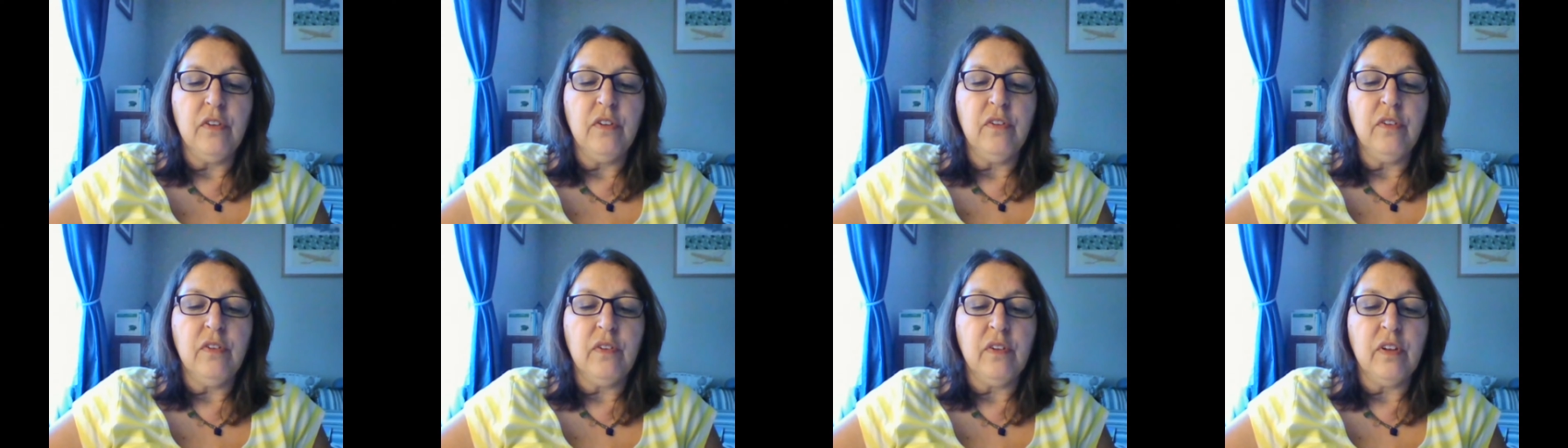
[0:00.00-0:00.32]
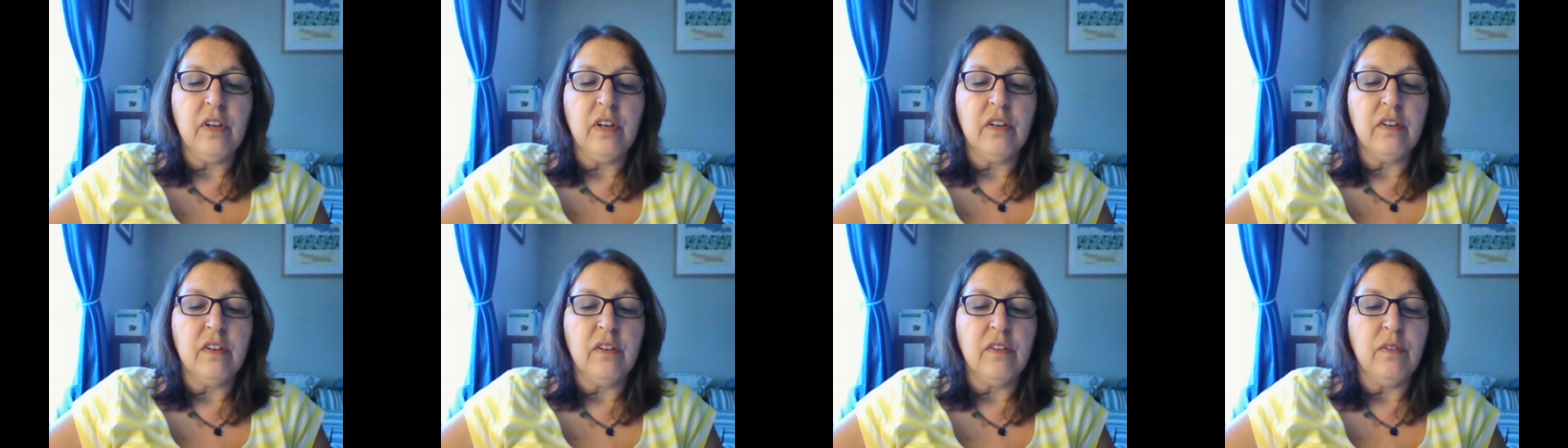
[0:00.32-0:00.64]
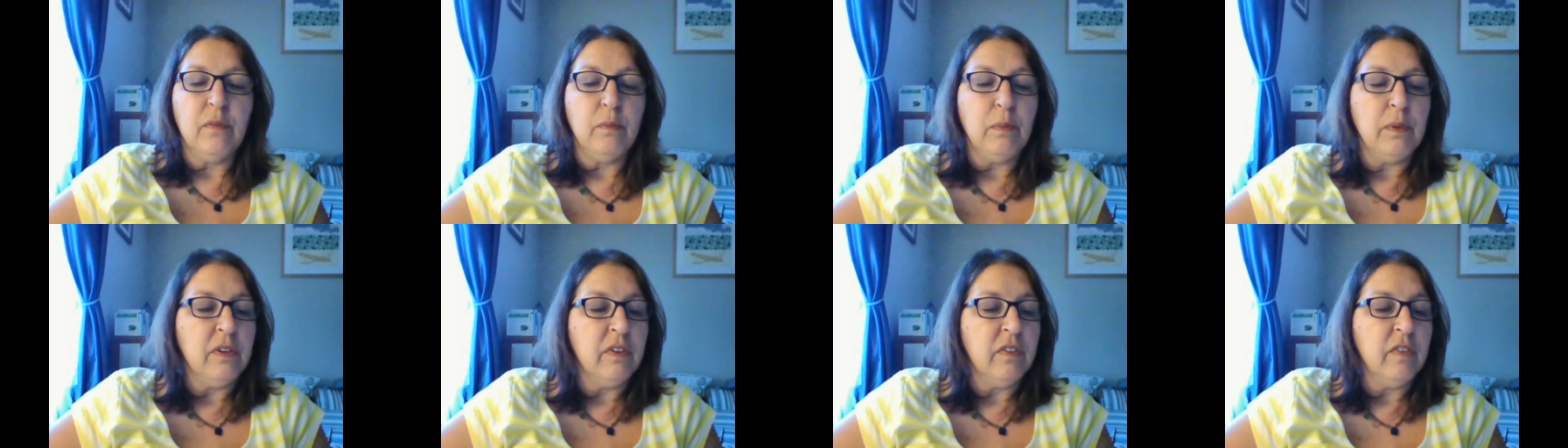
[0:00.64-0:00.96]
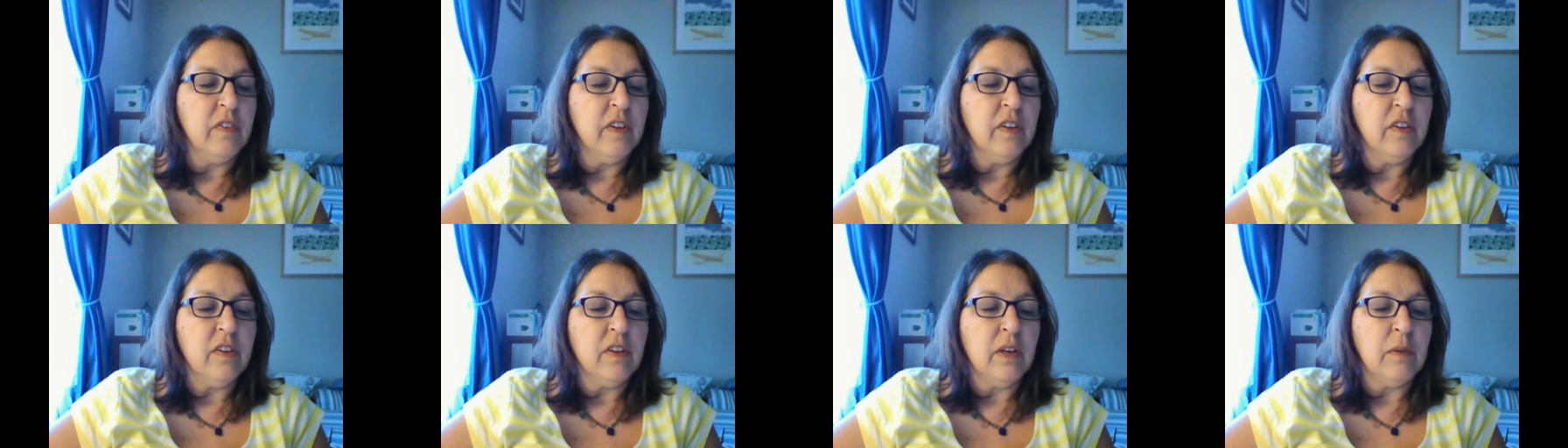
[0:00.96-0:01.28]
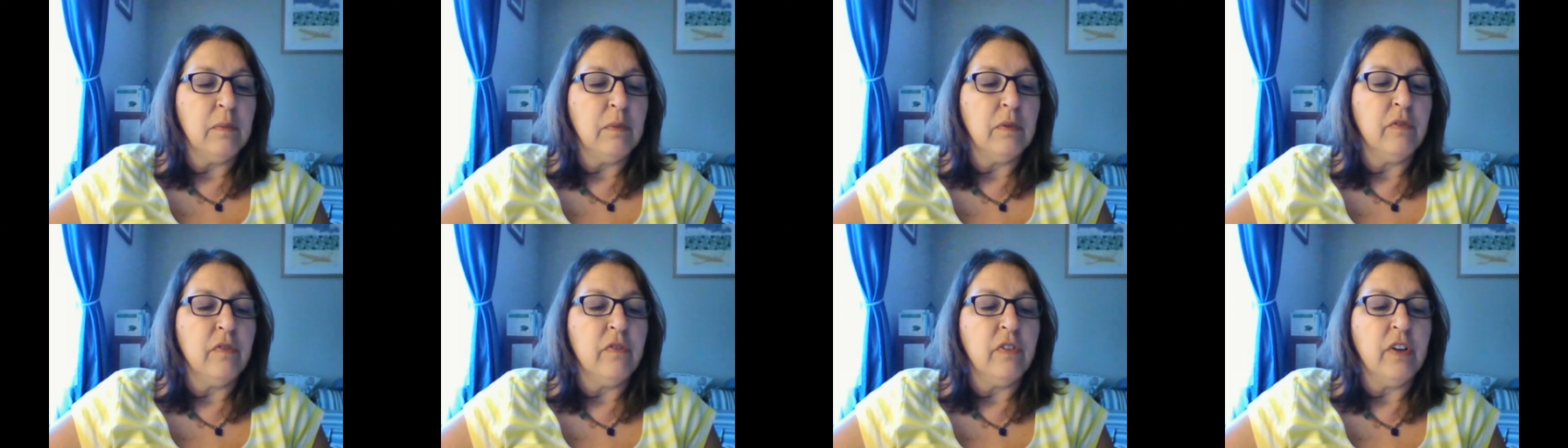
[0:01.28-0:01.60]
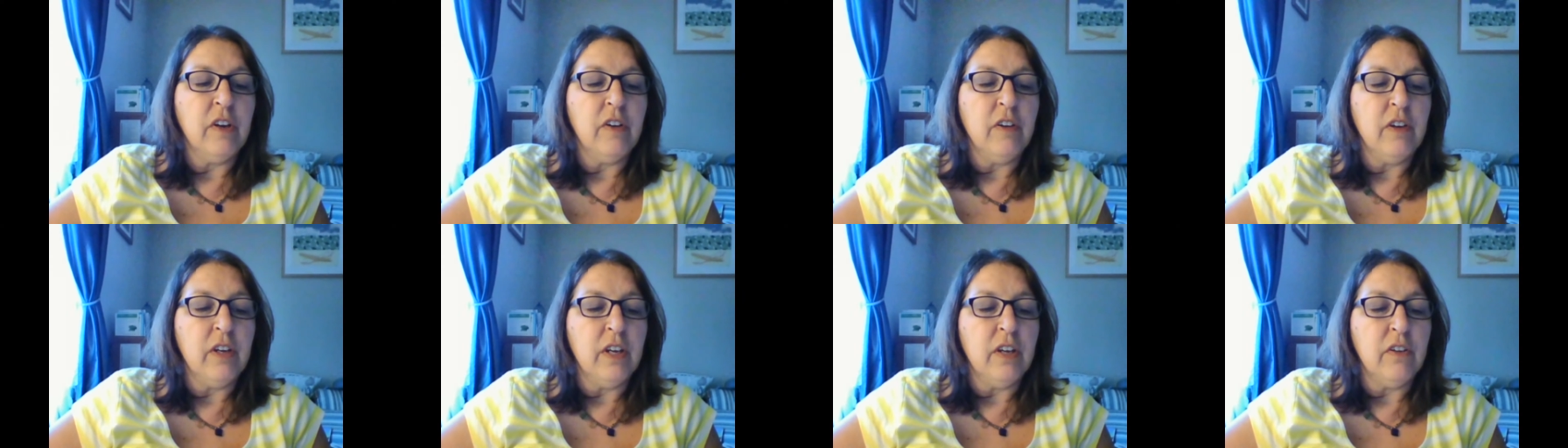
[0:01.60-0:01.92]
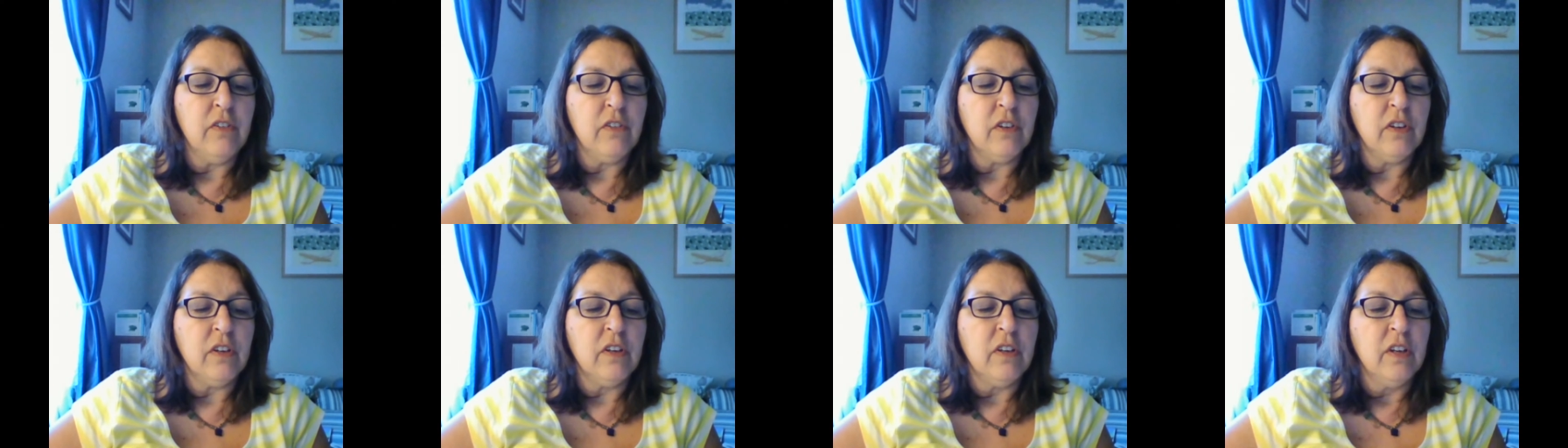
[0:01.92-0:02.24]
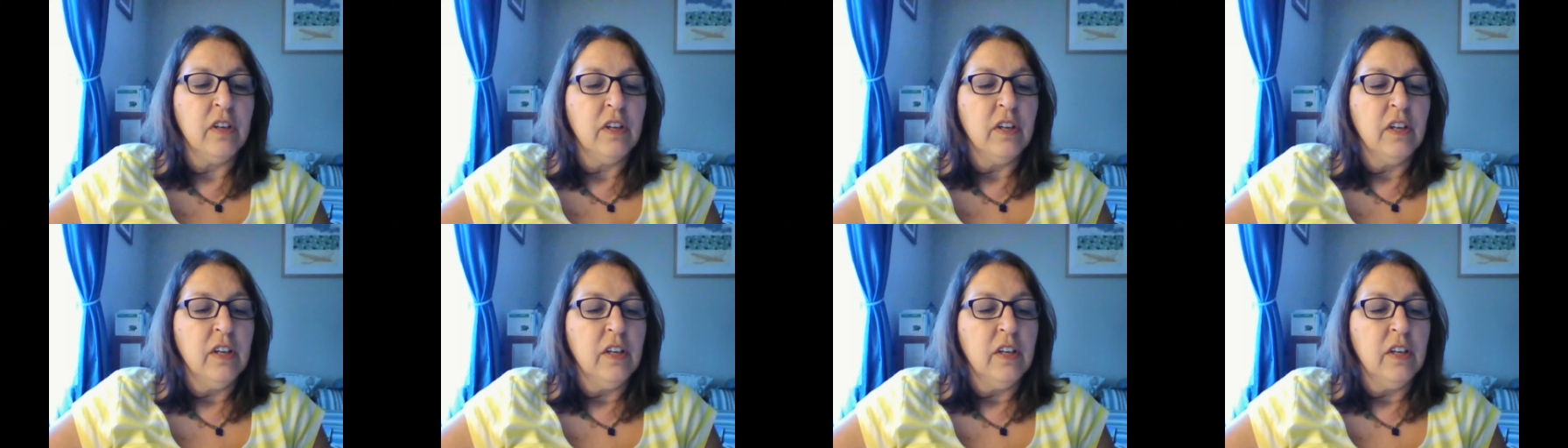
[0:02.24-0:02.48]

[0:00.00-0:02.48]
and select a specific type of variation